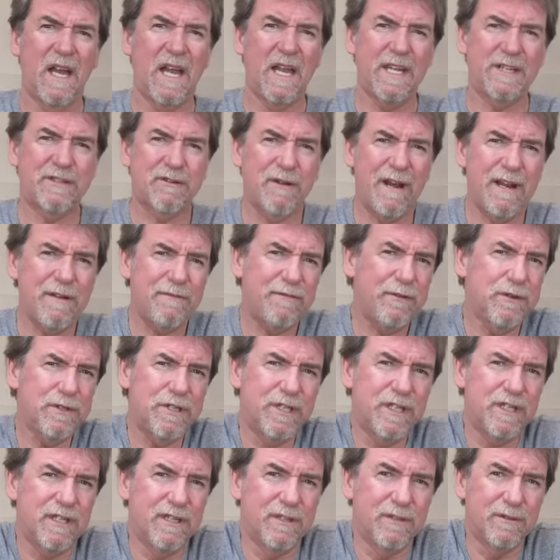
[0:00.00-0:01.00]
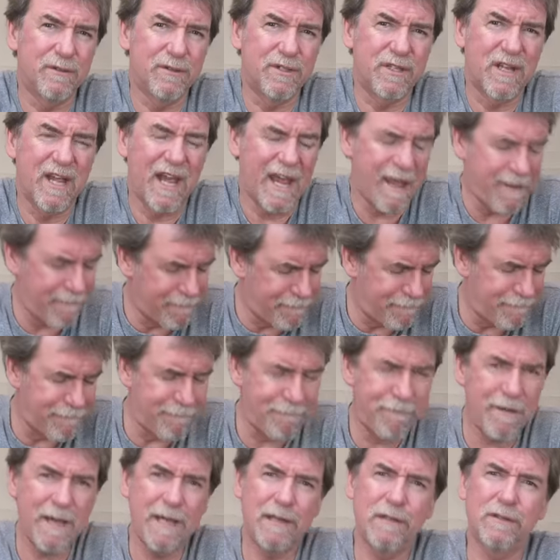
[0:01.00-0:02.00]
It's great fun to use. It
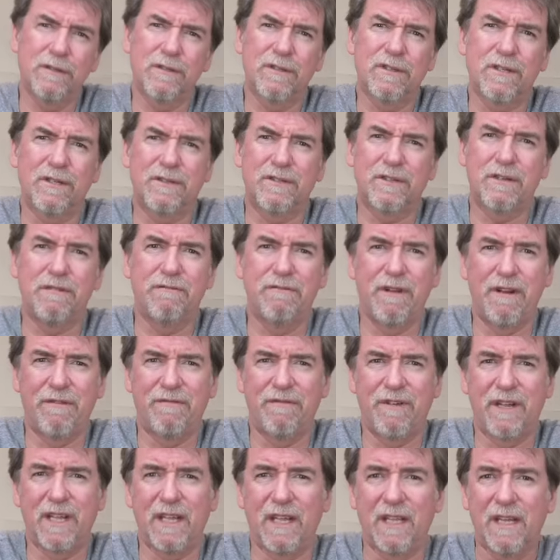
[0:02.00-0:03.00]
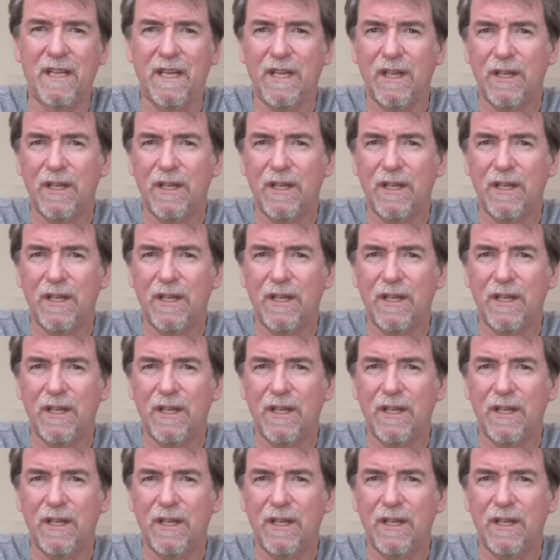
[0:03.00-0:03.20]
feels terrific.